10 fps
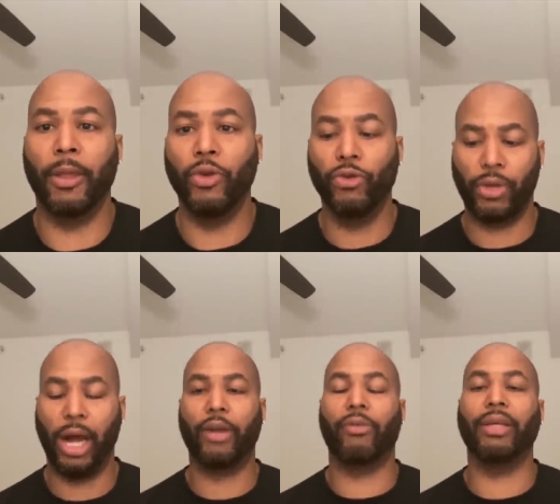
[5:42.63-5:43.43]
You
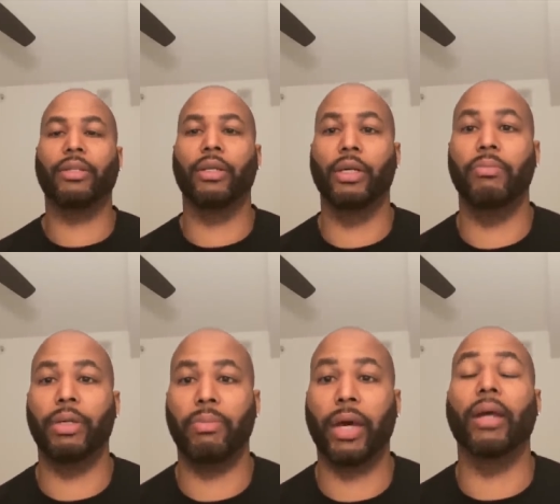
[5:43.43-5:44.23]
start dressing a little
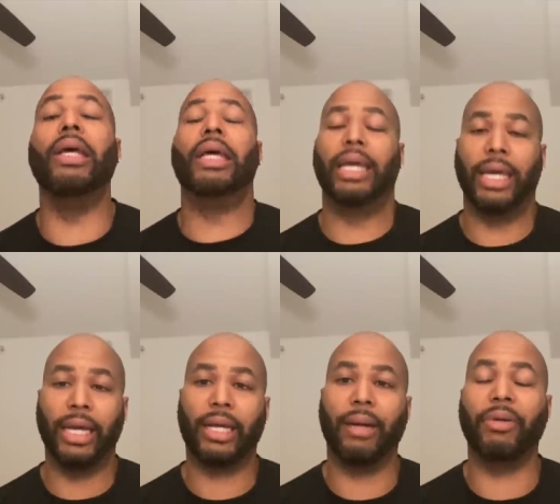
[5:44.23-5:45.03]
bit better.
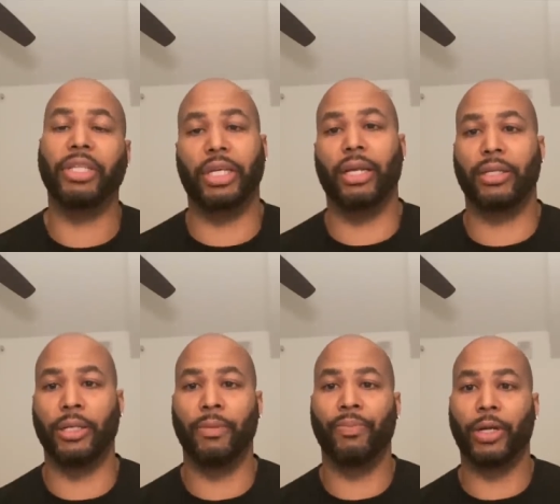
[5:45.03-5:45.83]
Here come the
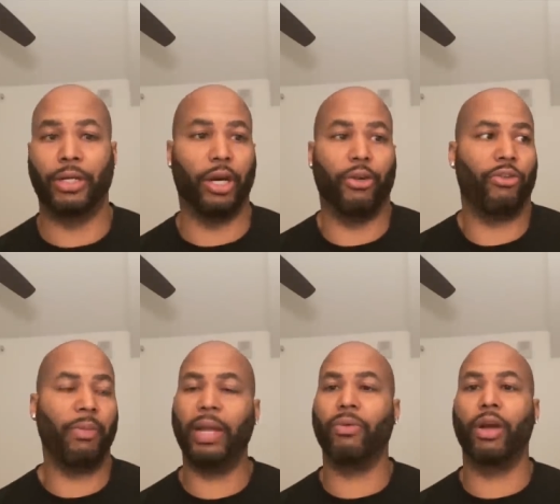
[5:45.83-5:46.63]
jealousy. Donald
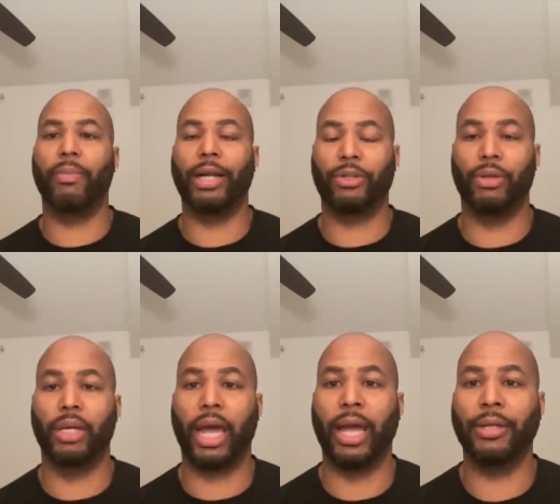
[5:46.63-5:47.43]
Trump ain't worried about your
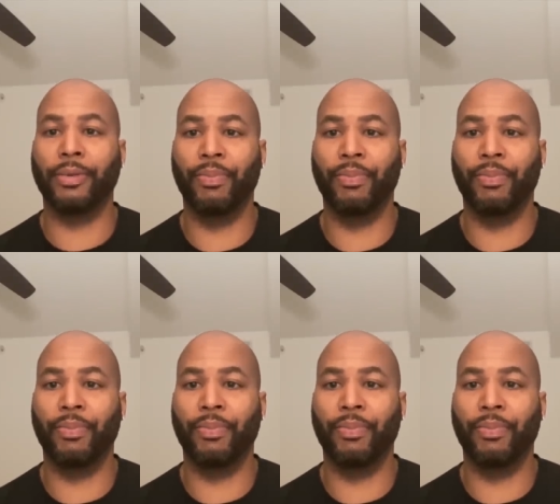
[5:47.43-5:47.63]
little ass.